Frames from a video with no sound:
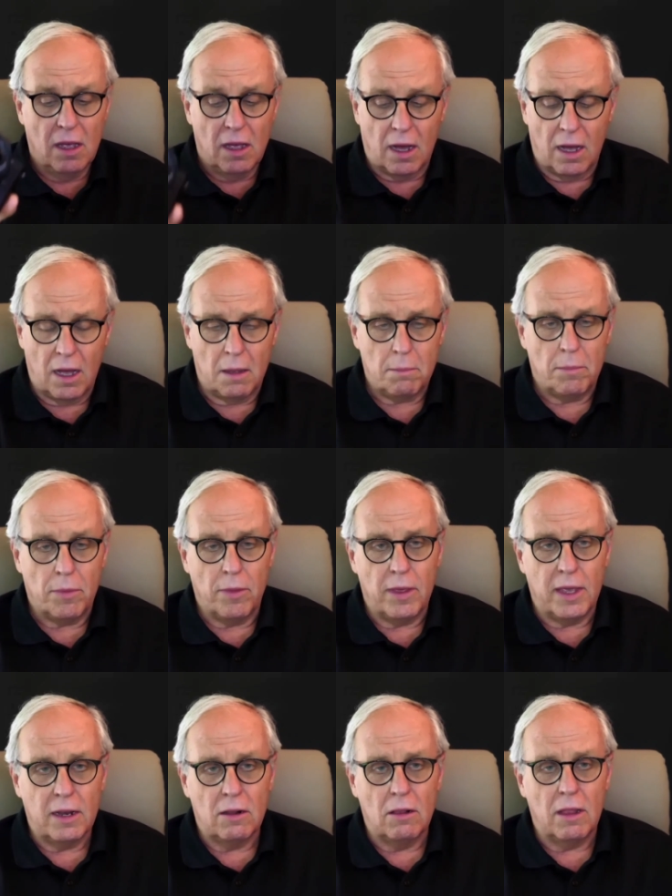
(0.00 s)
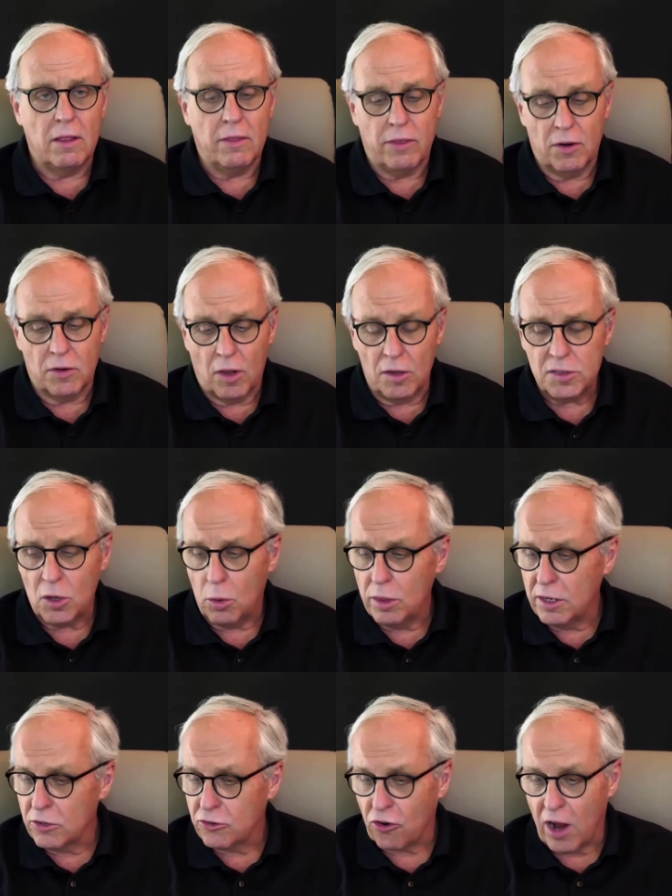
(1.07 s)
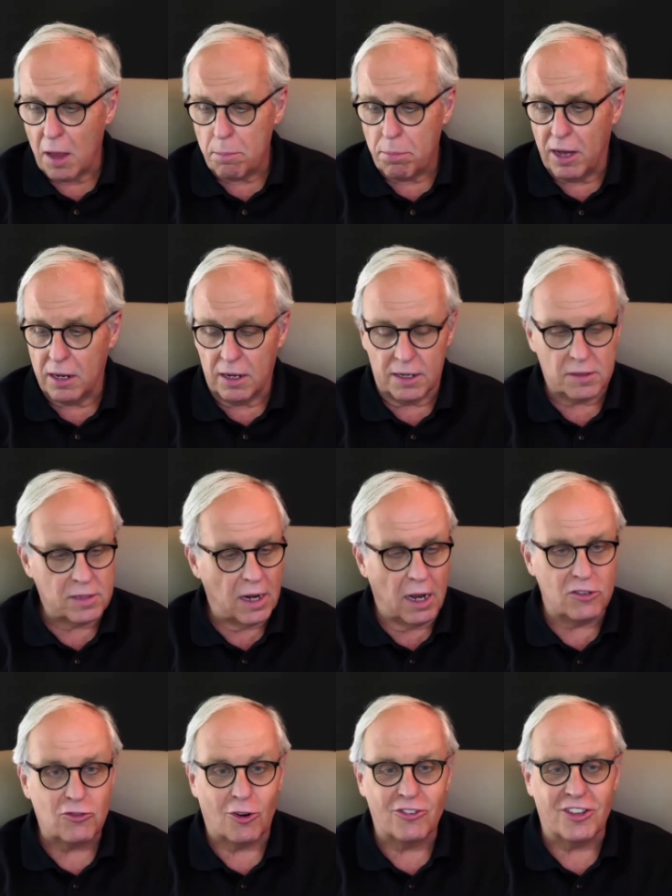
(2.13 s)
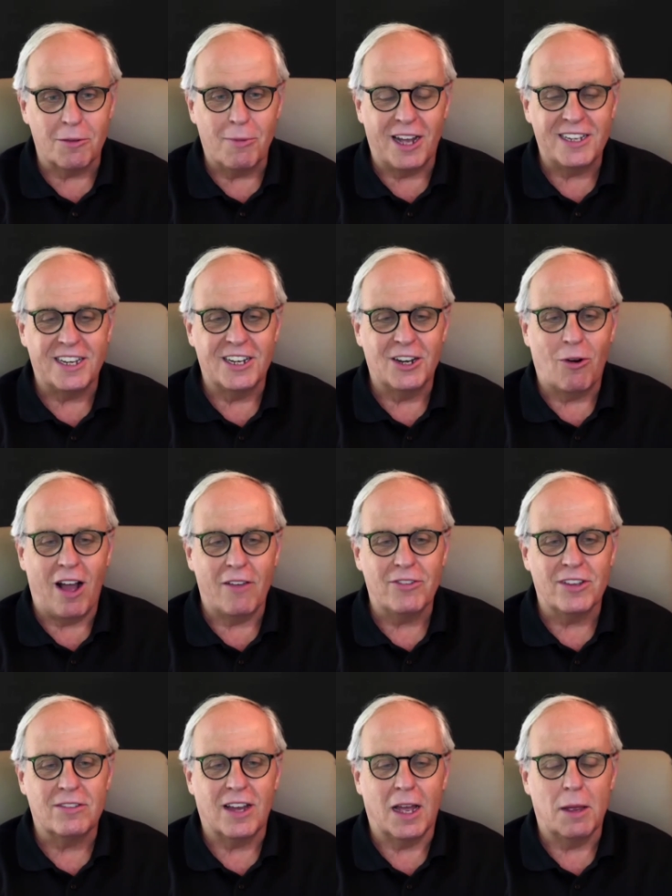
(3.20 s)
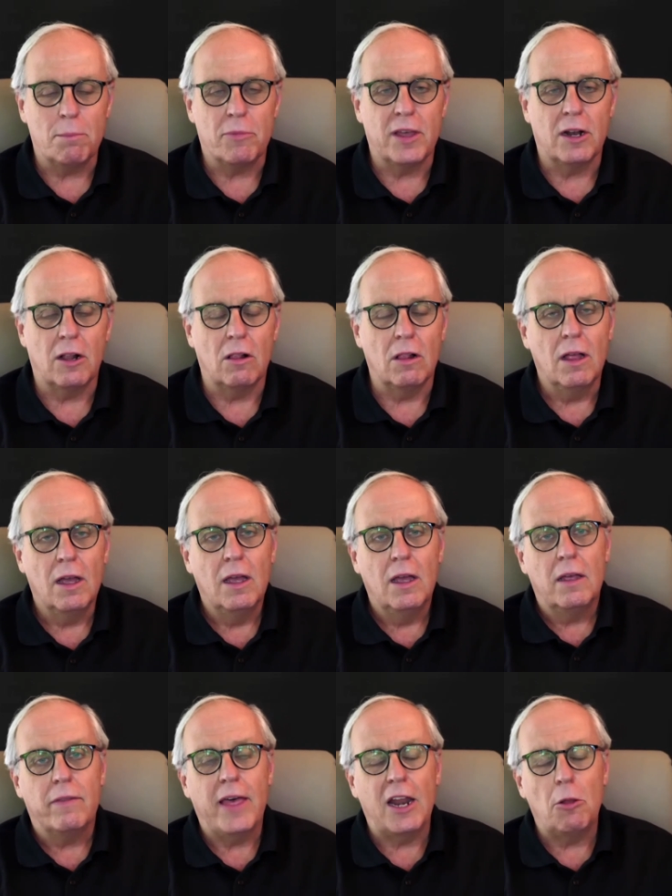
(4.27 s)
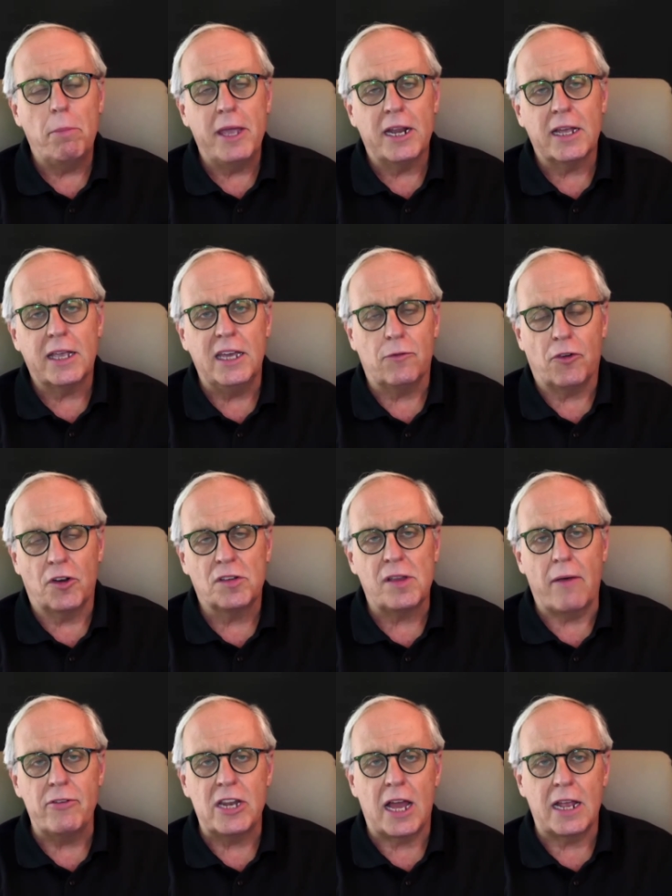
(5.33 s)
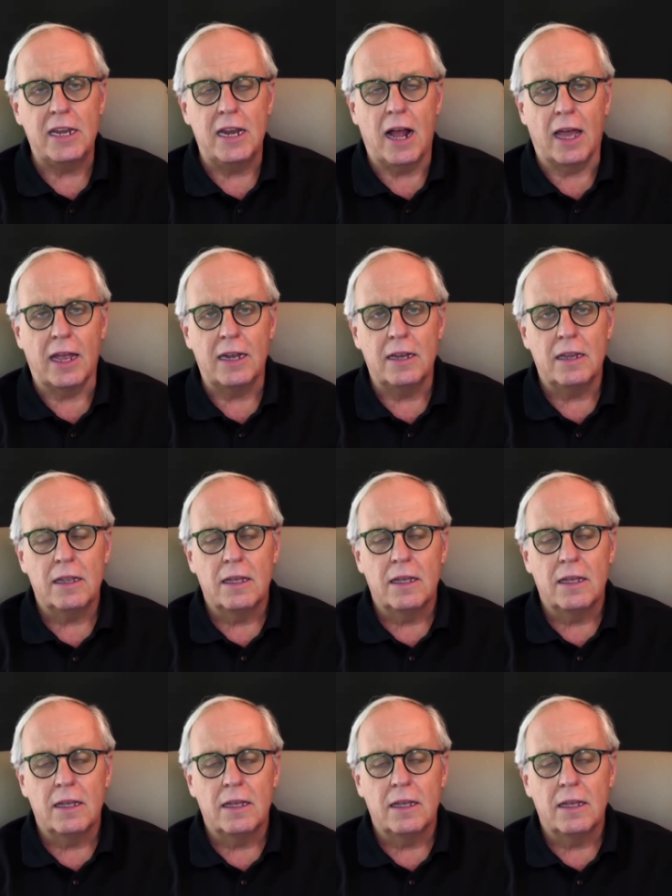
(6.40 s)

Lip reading: There's also a little tripod. Like I said, unfortunately, mine didn't arrive in time. That'll be in a kit for $799.